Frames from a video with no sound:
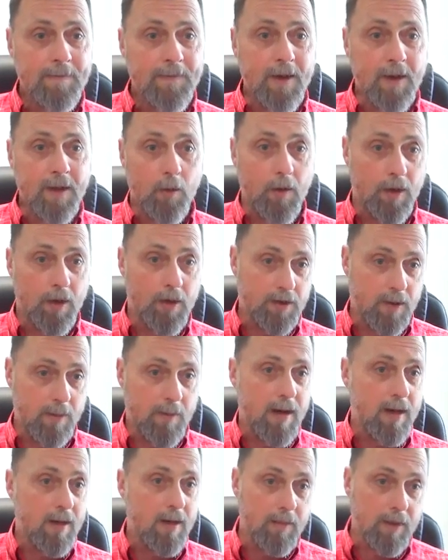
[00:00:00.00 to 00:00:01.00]
whereas it
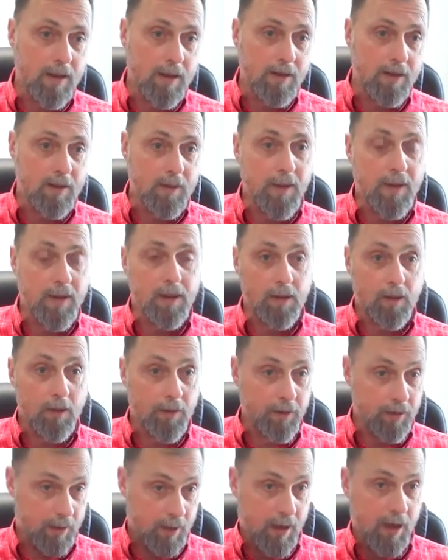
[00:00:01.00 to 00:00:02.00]
might be, depending
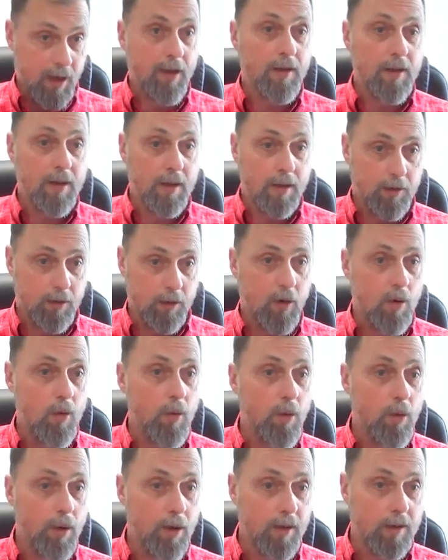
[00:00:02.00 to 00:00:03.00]
on the county and the
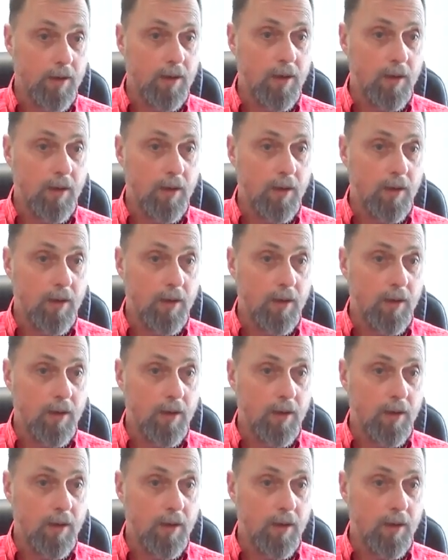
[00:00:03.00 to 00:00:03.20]
court,